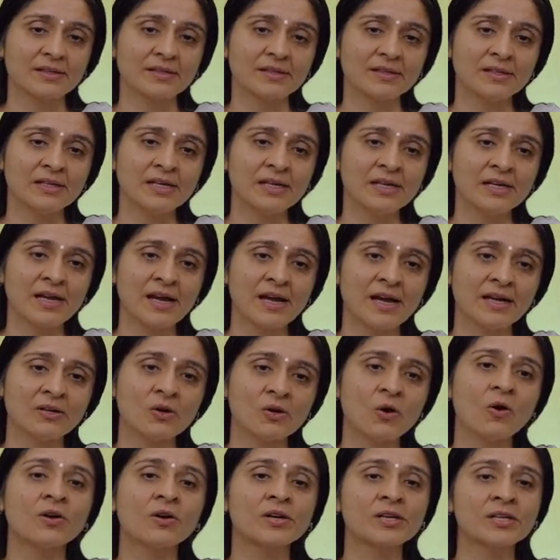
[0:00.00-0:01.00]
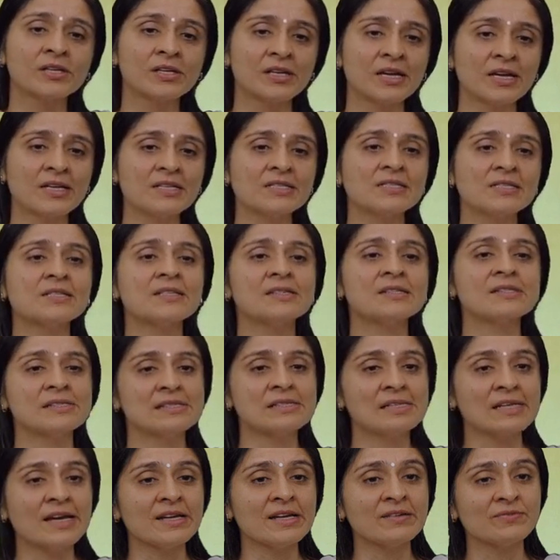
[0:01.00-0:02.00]
He had organized his
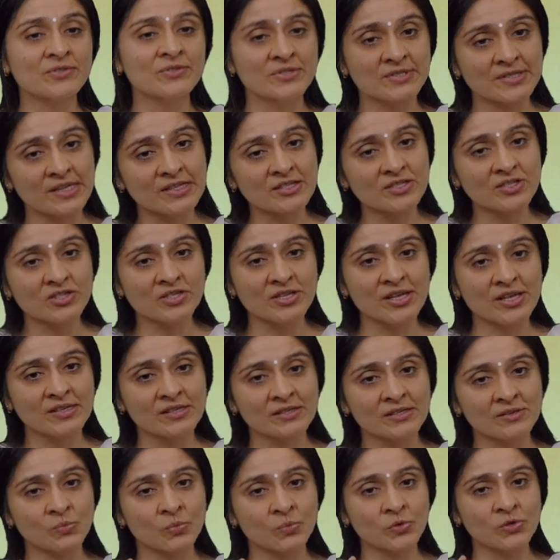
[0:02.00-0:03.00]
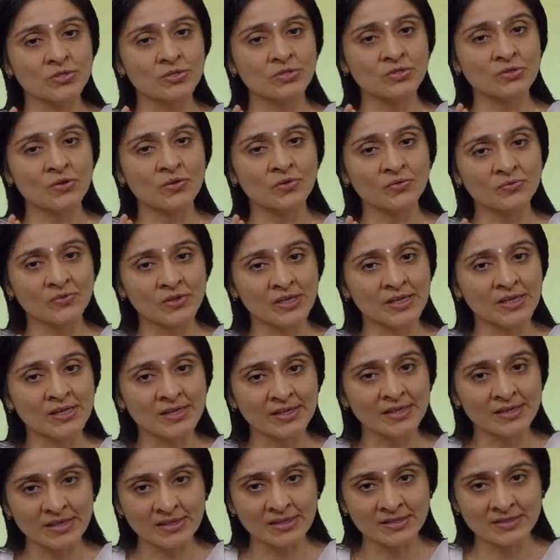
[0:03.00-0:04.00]
life such that it was of
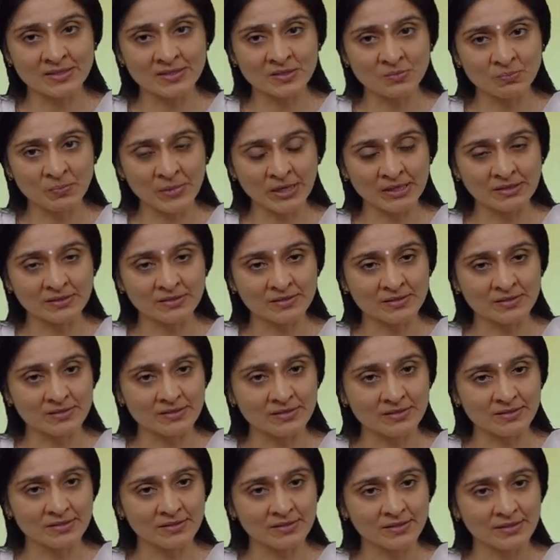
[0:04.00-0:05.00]
intense penance.